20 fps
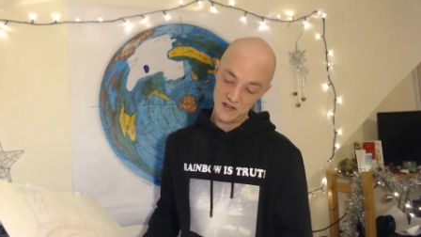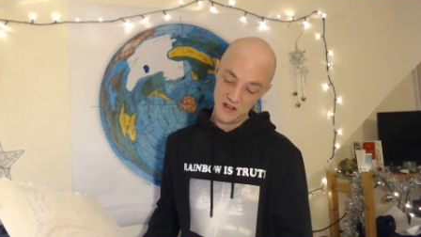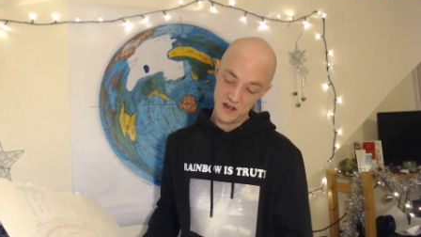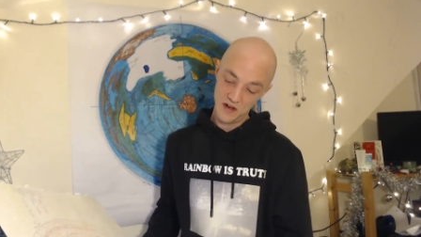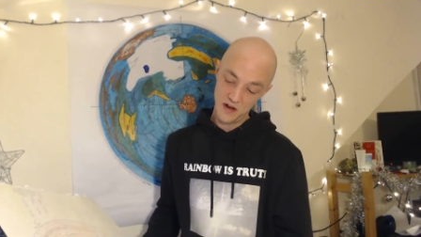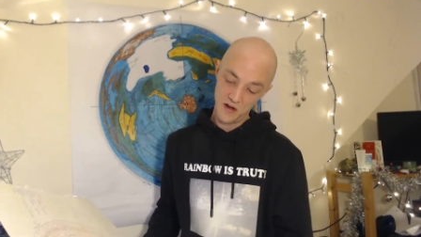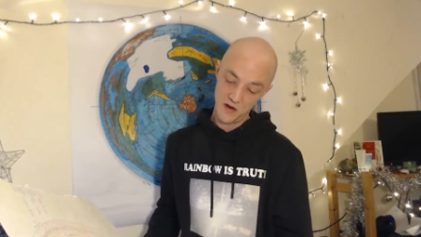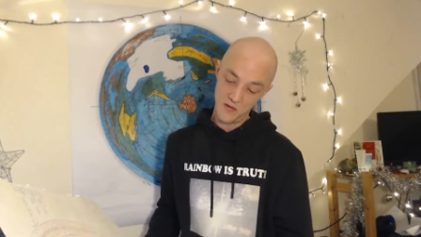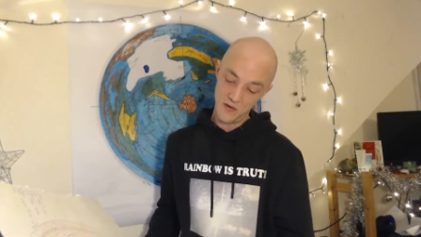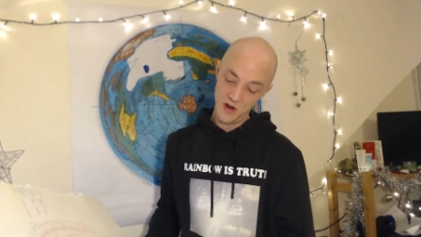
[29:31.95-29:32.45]
you
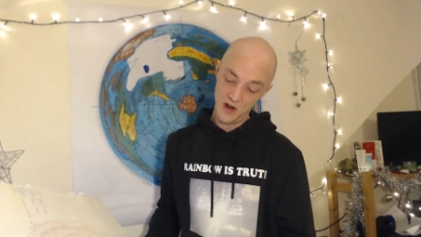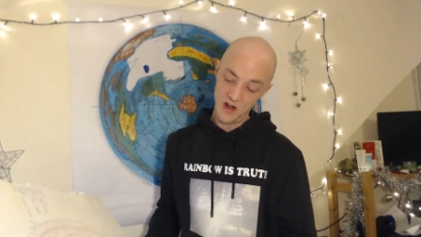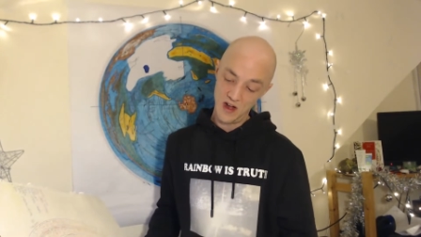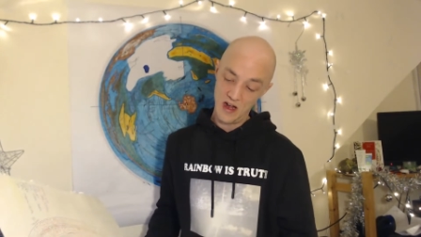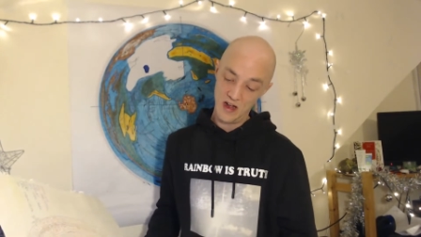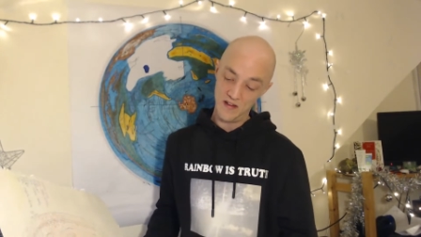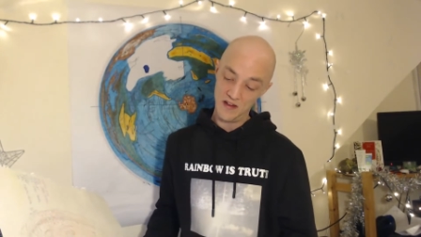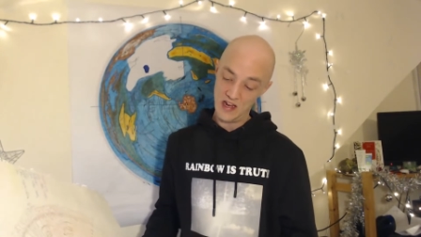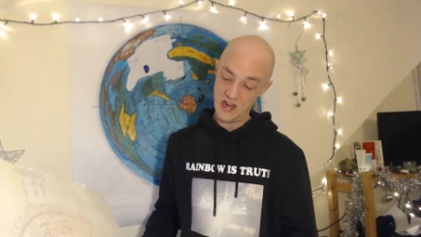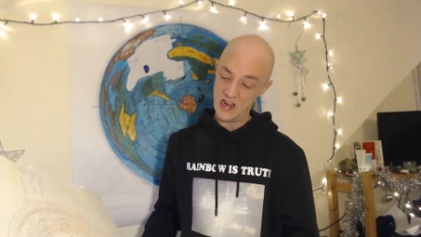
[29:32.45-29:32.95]
know,
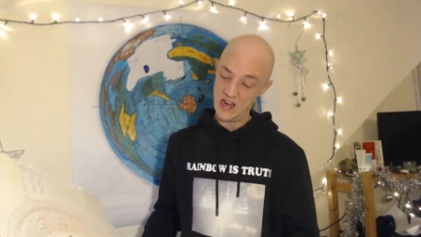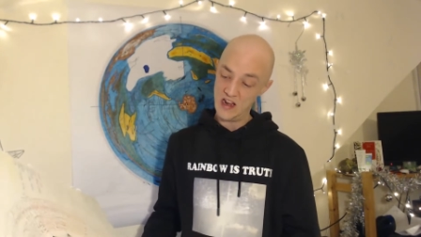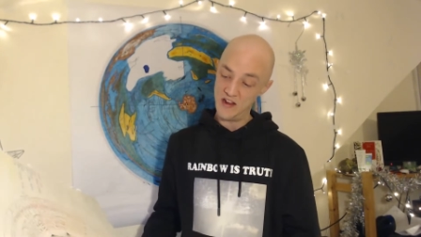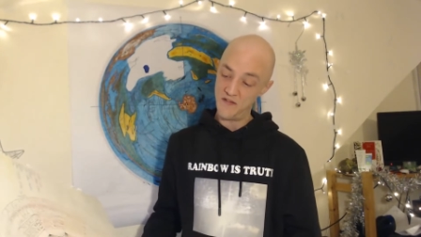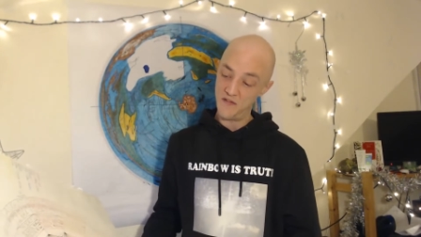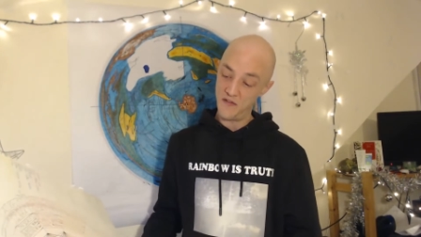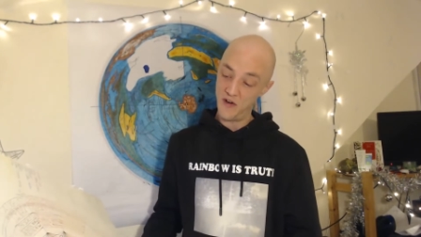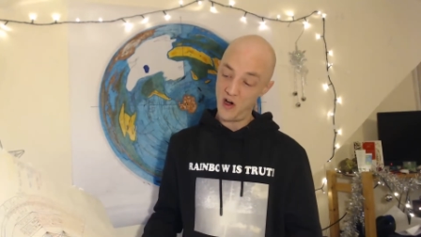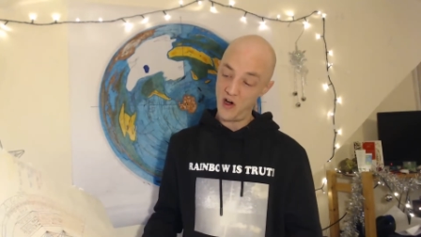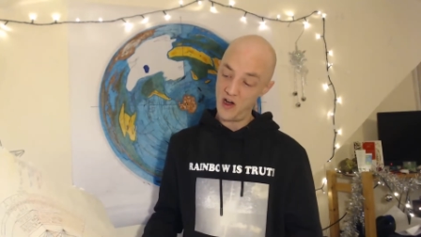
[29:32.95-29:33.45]
at
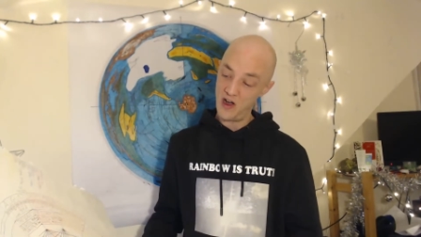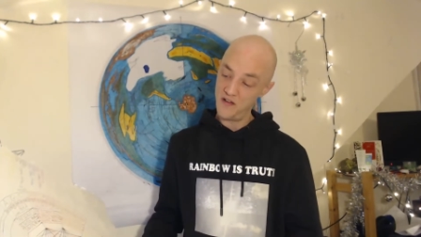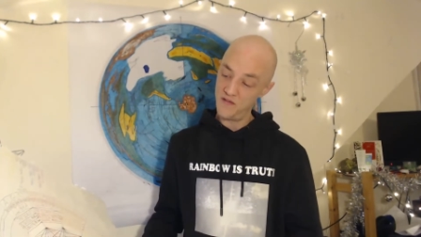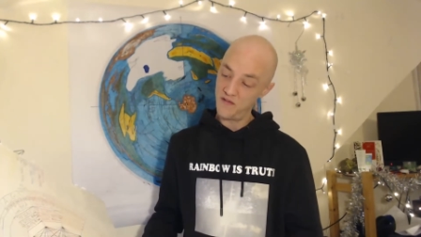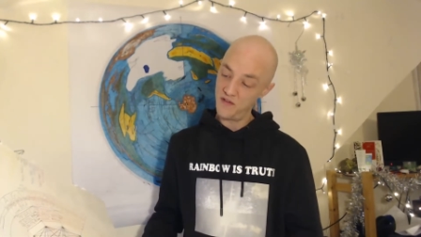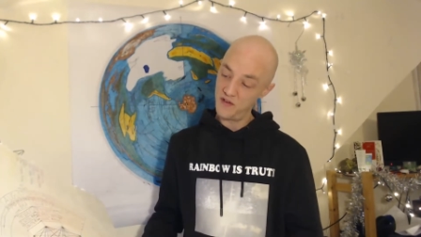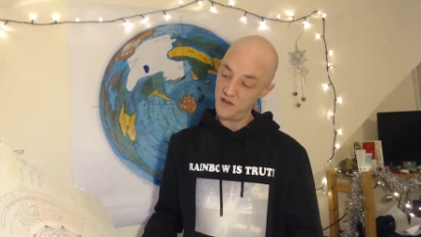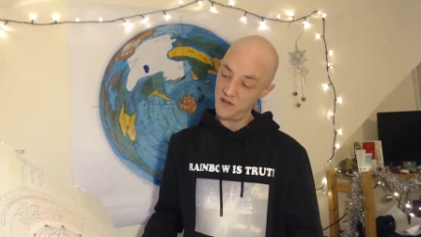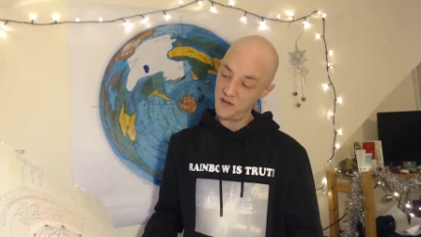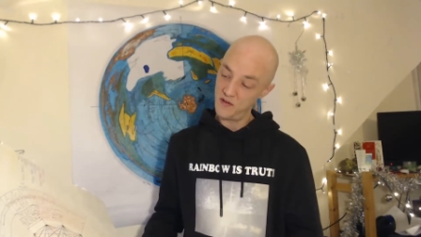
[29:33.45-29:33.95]
E5
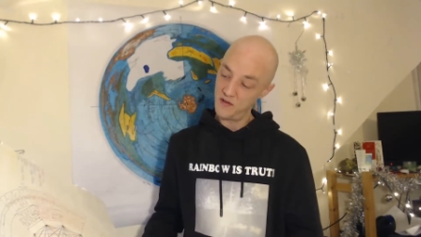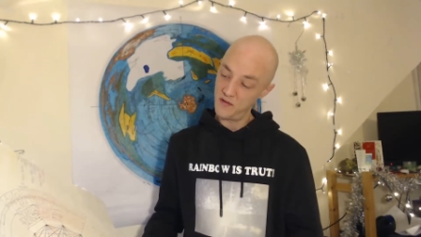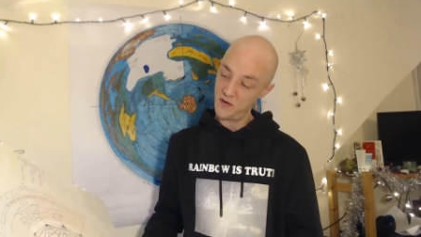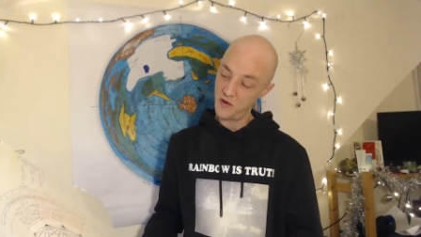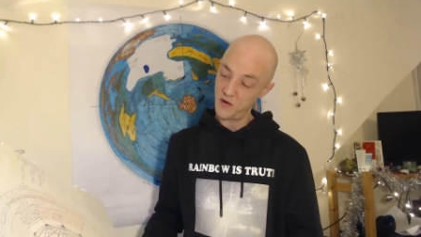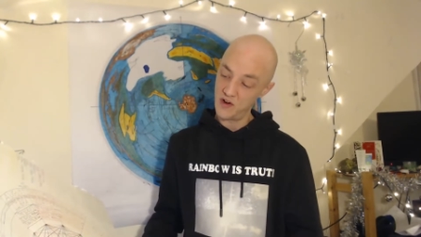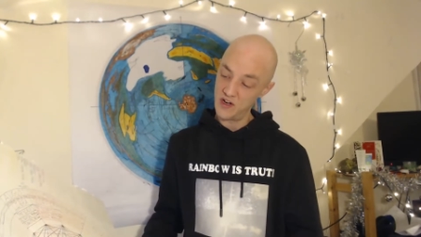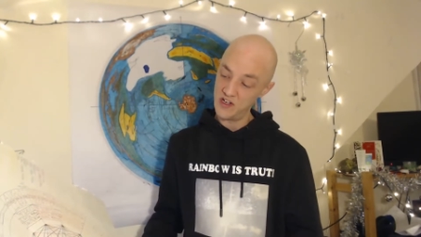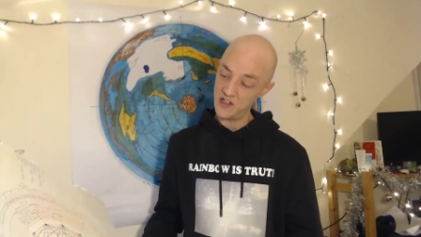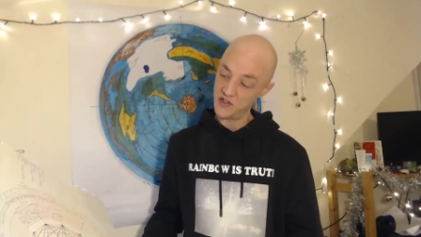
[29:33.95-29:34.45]

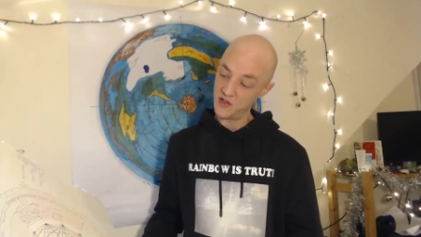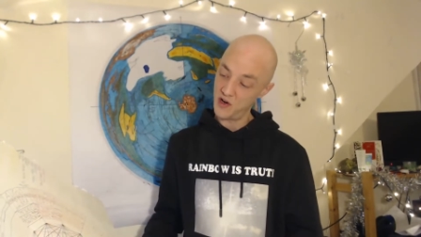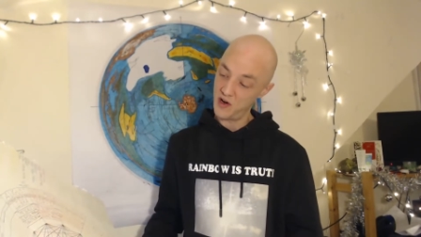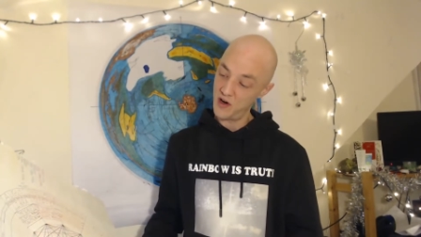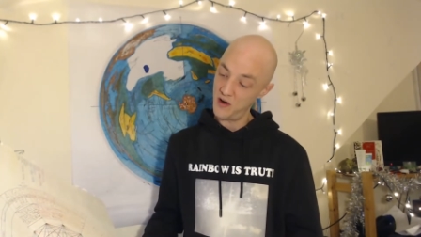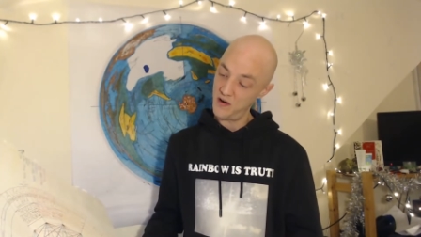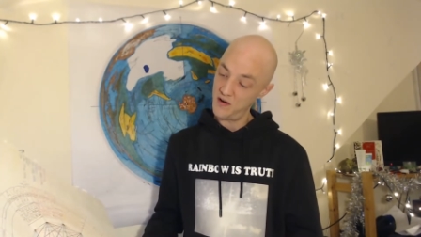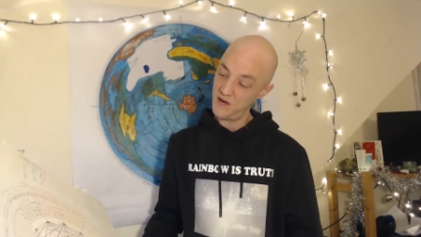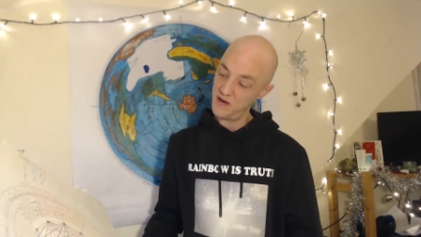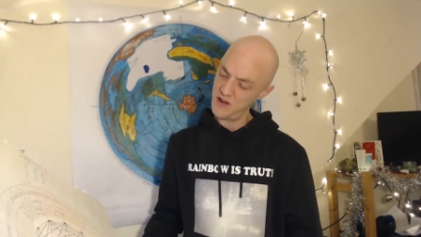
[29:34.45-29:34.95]
or E
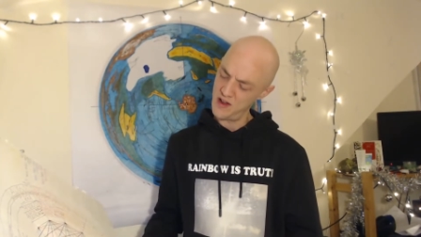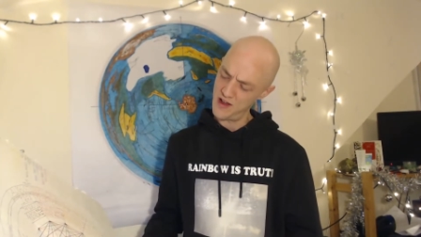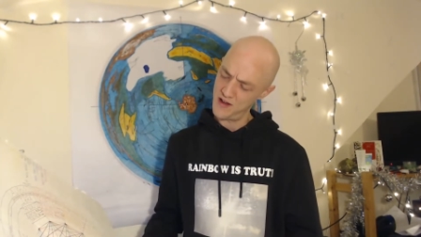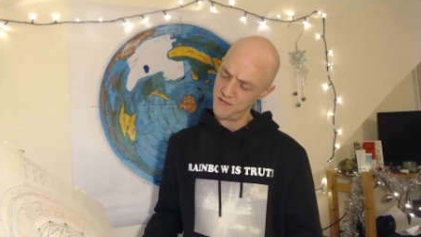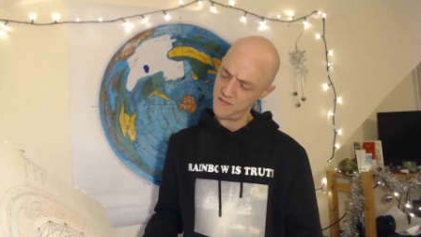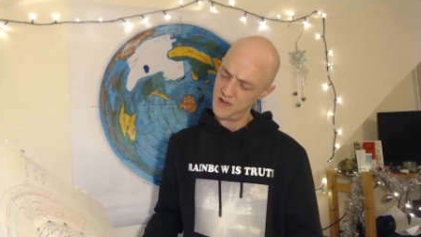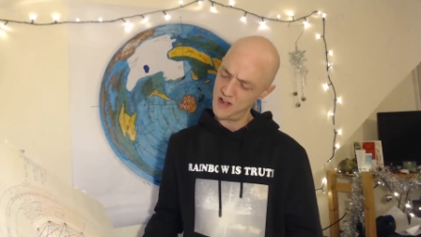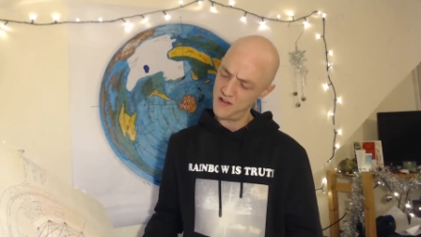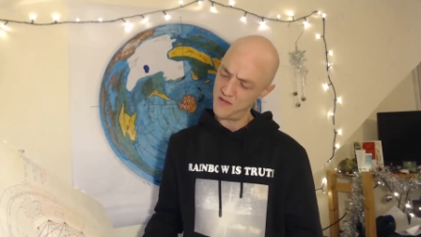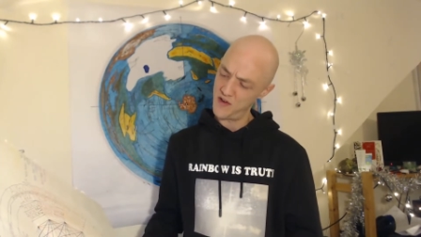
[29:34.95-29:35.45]
sharp, yeah,
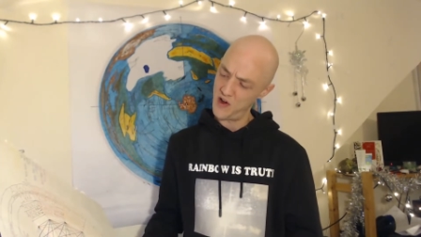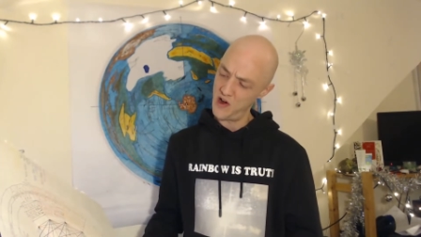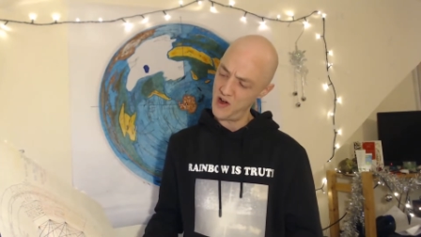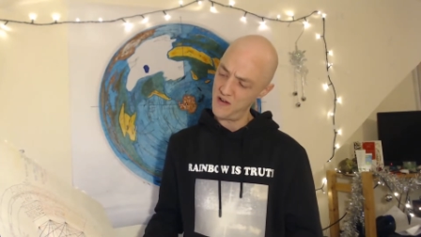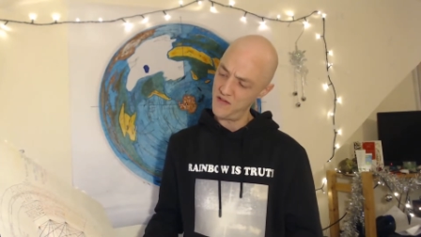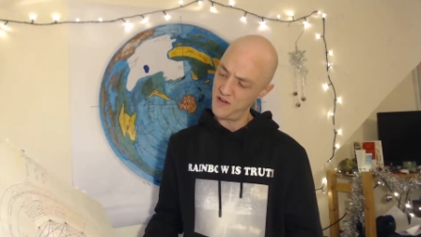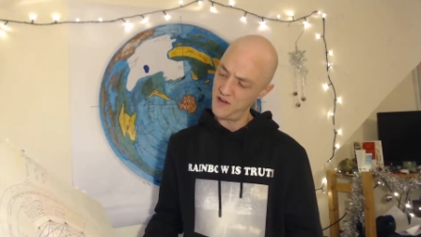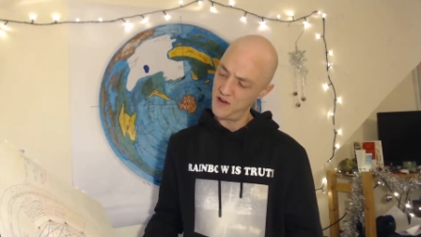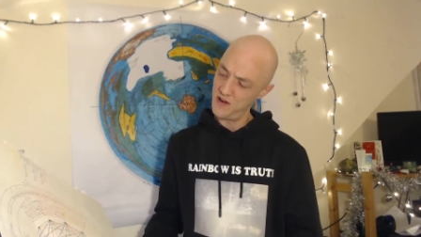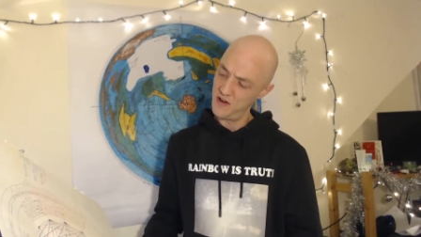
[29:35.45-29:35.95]
E5